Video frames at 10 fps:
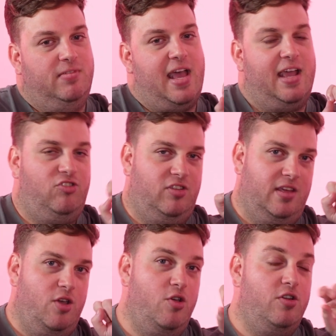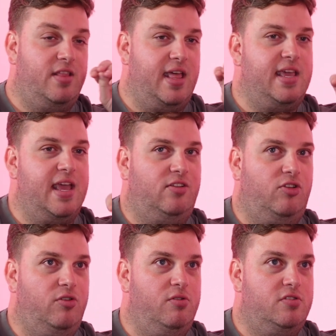Actually, who did they get
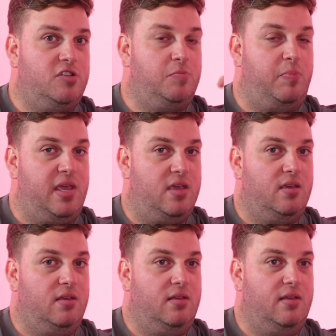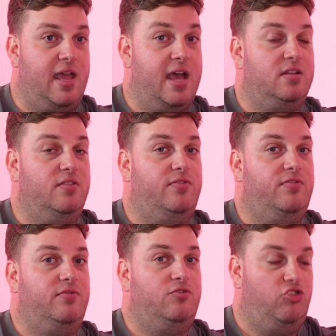to speak out
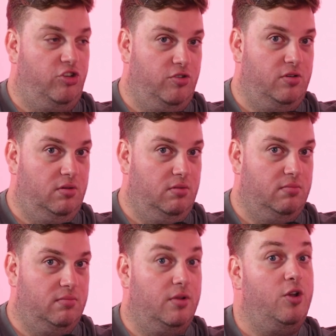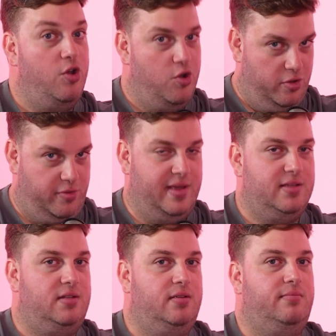of tune? Northwest.